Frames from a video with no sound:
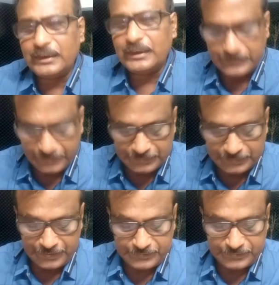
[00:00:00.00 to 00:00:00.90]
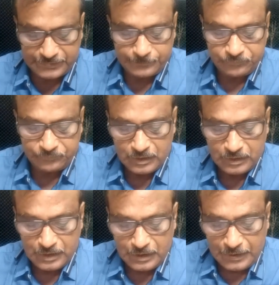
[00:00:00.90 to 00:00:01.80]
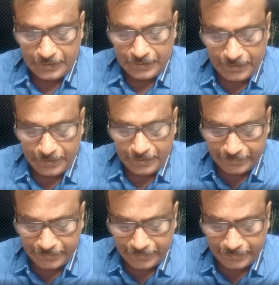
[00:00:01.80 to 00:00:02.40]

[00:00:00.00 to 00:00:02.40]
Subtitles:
is death illness. And